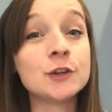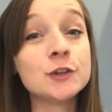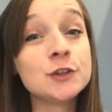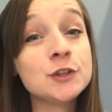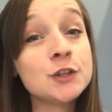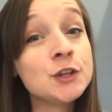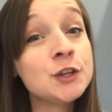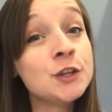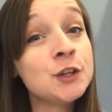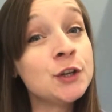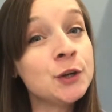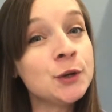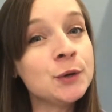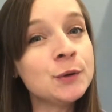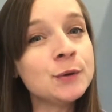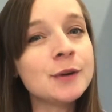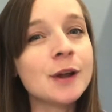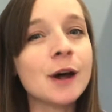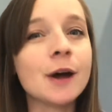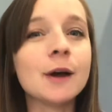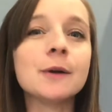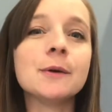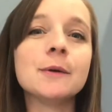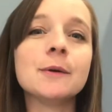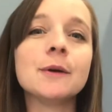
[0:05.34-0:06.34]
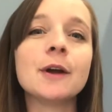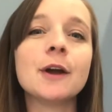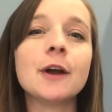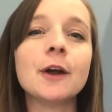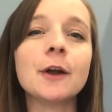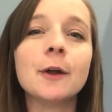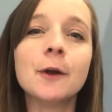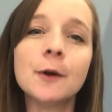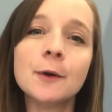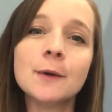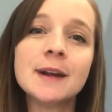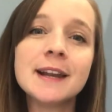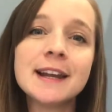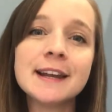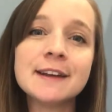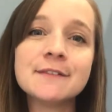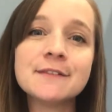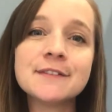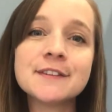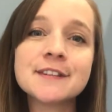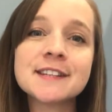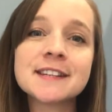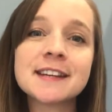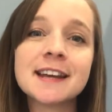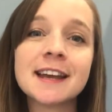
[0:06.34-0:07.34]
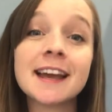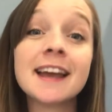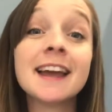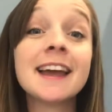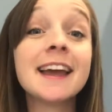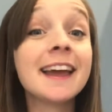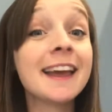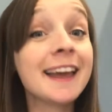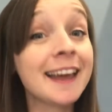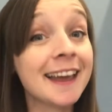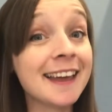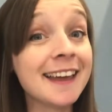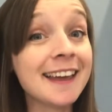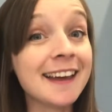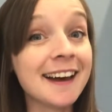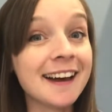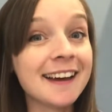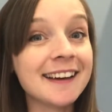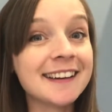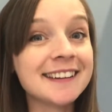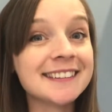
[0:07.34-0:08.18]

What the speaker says: do you know who lives here?